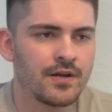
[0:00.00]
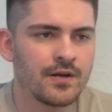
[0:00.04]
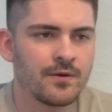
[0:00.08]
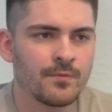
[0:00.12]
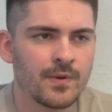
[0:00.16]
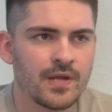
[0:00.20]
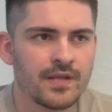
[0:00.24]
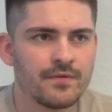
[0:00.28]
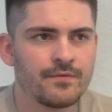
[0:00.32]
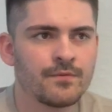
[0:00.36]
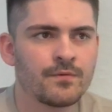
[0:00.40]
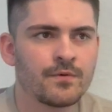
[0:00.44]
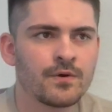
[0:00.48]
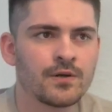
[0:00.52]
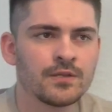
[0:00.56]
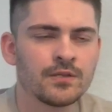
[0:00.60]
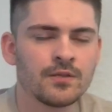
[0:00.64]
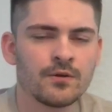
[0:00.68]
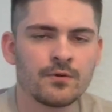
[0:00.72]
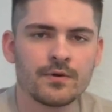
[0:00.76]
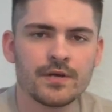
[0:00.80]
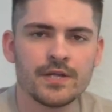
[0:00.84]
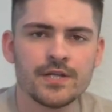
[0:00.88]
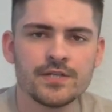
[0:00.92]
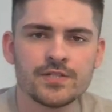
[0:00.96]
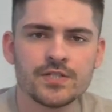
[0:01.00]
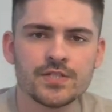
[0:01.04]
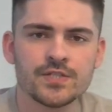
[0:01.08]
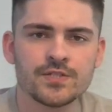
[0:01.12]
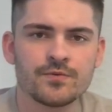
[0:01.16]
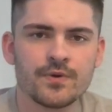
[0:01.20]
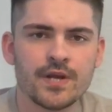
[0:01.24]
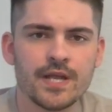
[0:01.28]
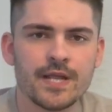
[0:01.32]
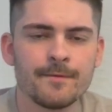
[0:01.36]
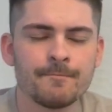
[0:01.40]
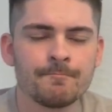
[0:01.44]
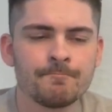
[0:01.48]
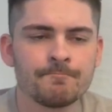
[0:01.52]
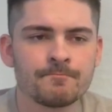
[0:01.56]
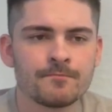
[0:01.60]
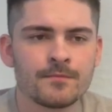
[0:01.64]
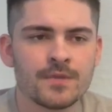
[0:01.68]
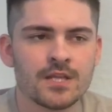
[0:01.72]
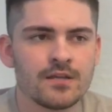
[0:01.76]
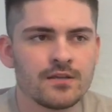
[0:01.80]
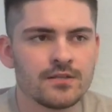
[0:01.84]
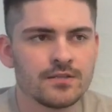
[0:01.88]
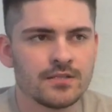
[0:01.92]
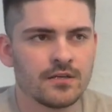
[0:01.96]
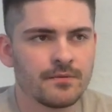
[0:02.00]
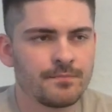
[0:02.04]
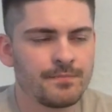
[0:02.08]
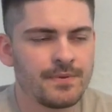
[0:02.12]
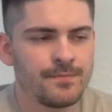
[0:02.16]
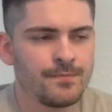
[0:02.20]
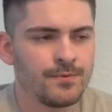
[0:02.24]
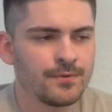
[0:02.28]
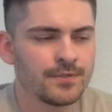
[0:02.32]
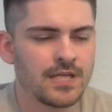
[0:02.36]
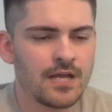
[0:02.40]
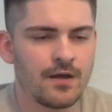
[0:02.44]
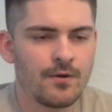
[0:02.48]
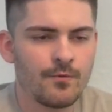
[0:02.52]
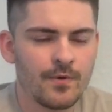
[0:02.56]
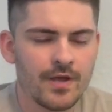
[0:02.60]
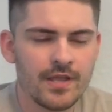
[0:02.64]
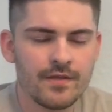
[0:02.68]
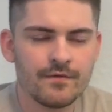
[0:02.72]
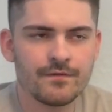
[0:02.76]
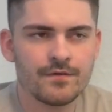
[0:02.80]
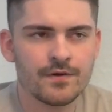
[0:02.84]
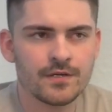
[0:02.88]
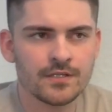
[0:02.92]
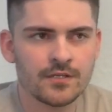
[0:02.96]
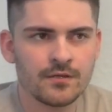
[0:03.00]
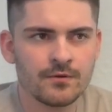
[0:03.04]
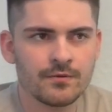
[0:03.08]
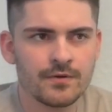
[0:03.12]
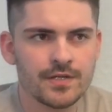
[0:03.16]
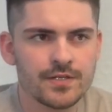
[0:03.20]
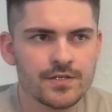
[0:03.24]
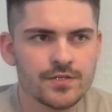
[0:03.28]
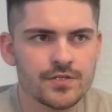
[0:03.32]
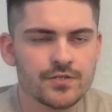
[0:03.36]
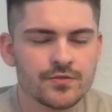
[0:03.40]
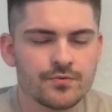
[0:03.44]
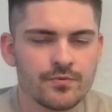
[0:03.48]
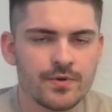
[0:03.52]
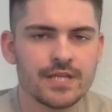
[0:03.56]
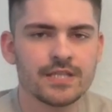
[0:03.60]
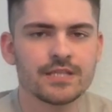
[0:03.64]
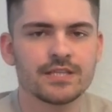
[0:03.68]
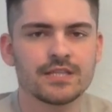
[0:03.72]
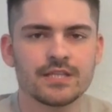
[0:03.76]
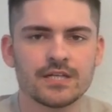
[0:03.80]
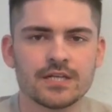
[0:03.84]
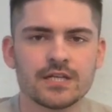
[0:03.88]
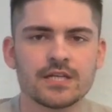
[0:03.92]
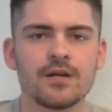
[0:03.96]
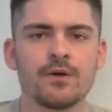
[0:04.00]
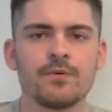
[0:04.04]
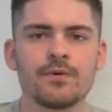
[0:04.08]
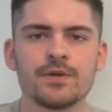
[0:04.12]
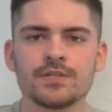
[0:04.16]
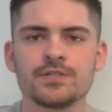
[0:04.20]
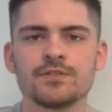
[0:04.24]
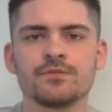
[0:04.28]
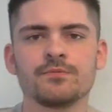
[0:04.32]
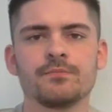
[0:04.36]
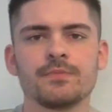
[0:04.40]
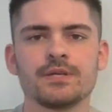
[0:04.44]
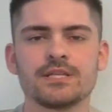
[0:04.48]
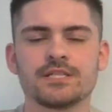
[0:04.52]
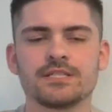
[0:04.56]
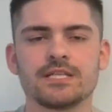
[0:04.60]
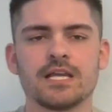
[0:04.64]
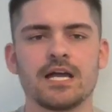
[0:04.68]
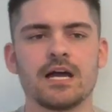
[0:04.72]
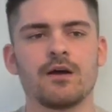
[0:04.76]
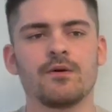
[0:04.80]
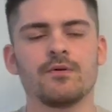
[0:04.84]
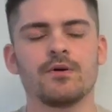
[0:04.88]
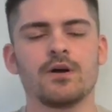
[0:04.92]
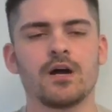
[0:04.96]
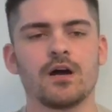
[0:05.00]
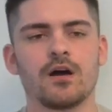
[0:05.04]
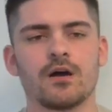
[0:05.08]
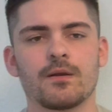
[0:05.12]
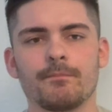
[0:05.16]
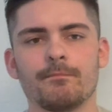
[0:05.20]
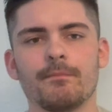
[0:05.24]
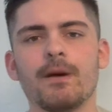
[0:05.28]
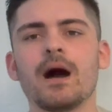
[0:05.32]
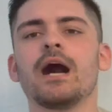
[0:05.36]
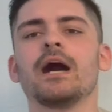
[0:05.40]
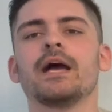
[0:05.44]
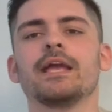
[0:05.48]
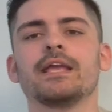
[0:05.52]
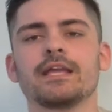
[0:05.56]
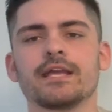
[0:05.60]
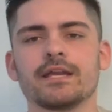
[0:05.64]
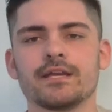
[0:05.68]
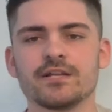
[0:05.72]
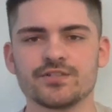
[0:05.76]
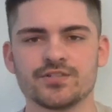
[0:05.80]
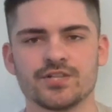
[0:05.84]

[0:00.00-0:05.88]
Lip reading: and wait for a lower interest rate. The people that wait for a lower interest rate, they're going to miss out on buying in